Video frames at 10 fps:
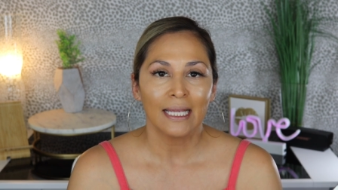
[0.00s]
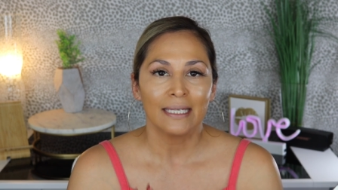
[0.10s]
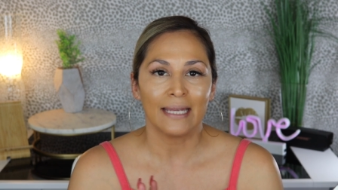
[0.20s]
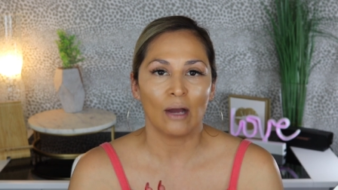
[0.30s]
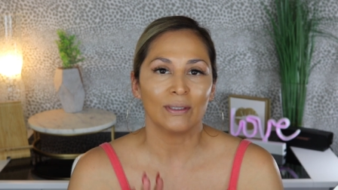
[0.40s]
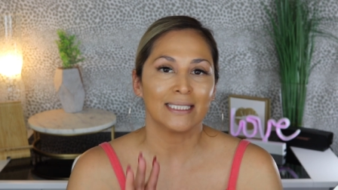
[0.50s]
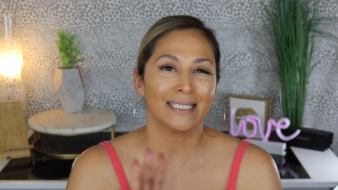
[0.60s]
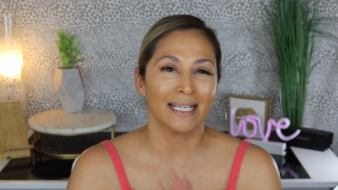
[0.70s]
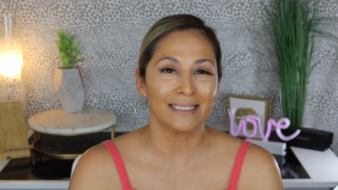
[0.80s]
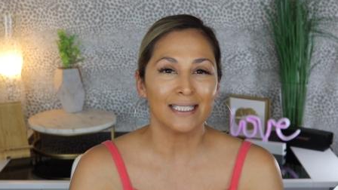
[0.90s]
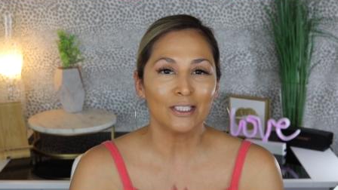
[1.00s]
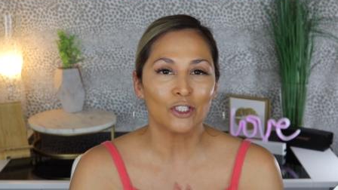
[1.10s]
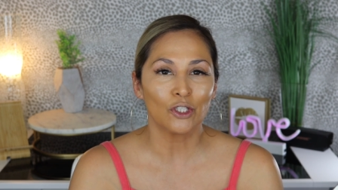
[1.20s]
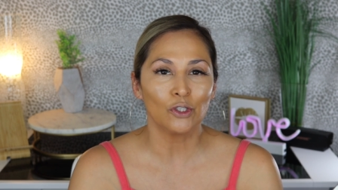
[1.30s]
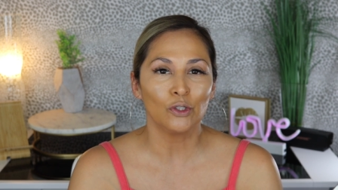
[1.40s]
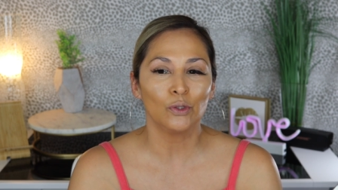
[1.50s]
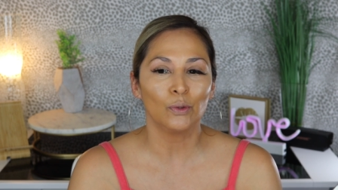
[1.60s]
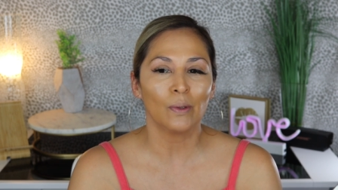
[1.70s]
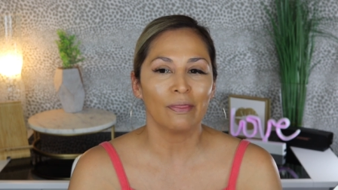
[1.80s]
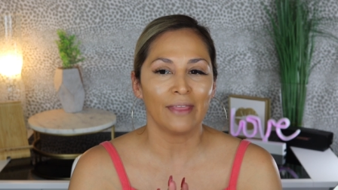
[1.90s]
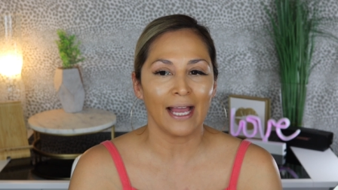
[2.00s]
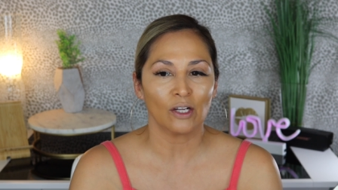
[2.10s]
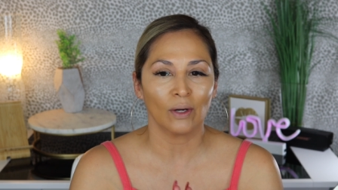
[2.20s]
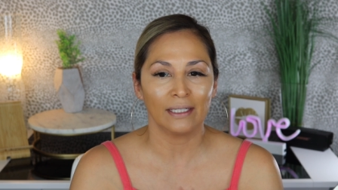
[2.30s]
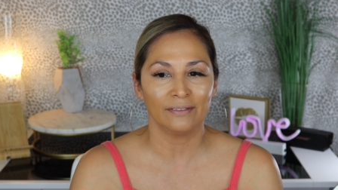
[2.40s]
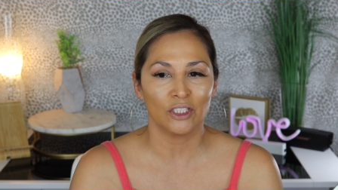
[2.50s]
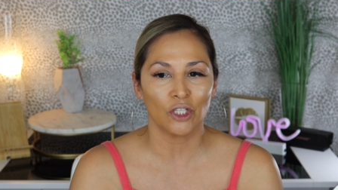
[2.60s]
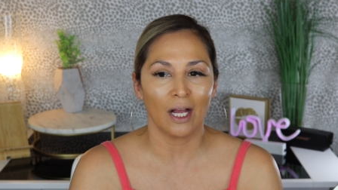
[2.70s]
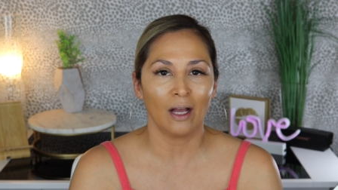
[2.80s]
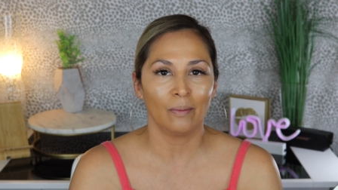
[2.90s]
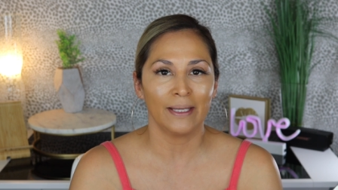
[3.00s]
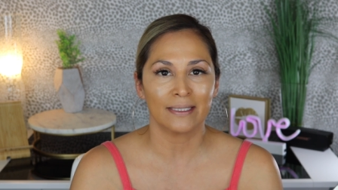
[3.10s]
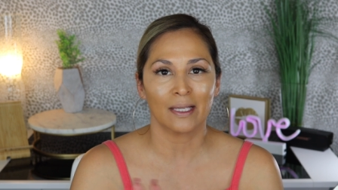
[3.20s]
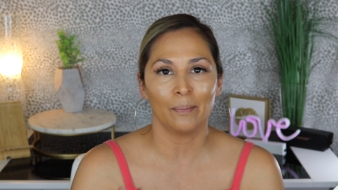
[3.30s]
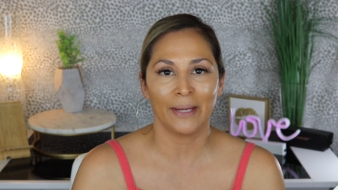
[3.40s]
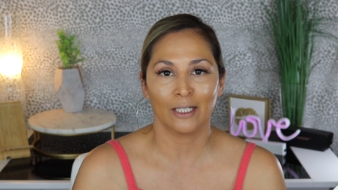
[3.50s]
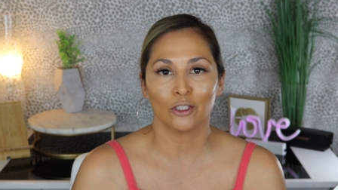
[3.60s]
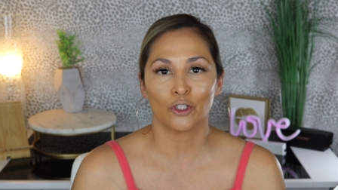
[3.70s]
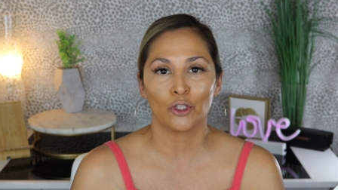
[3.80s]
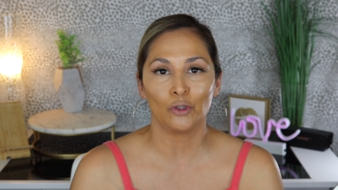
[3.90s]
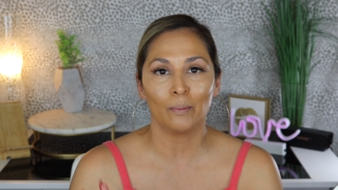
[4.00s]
Now it doesn't do that great of a job as compared to